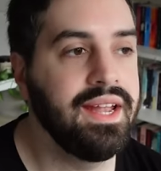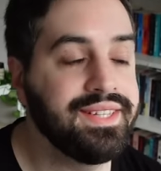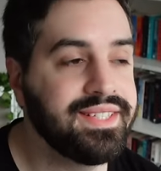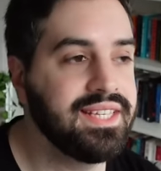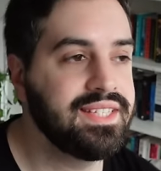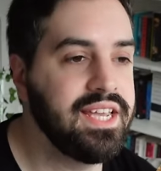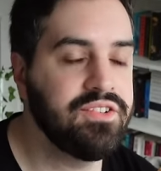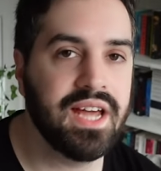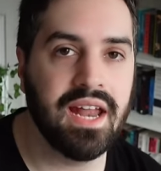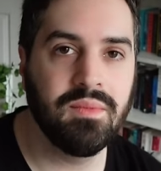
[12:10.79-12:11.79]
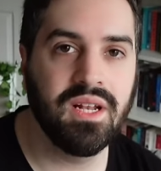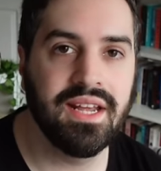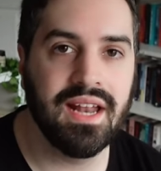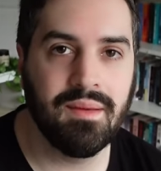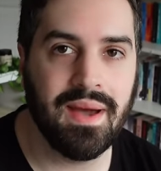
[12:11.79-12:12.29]
It is a sacred animal
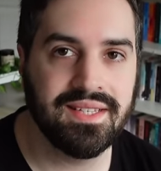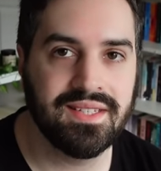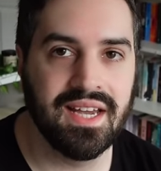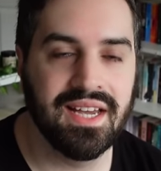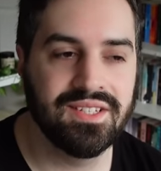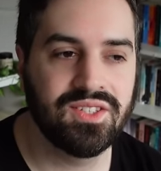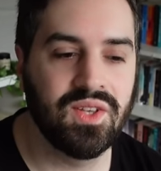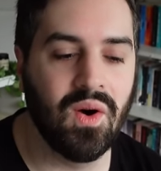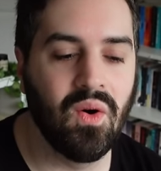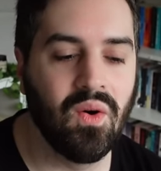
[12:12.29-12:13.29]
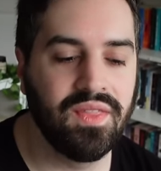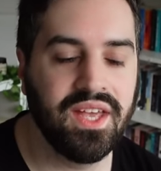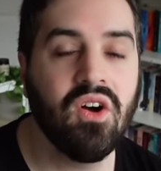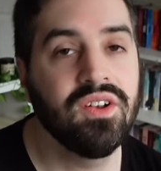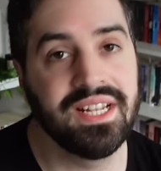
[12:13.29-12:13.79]
in Alabasta, so they
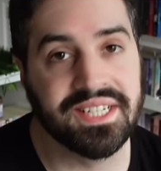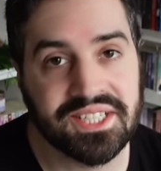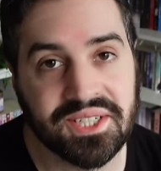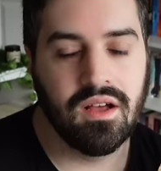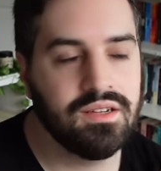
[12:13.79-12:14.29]
can't eat it.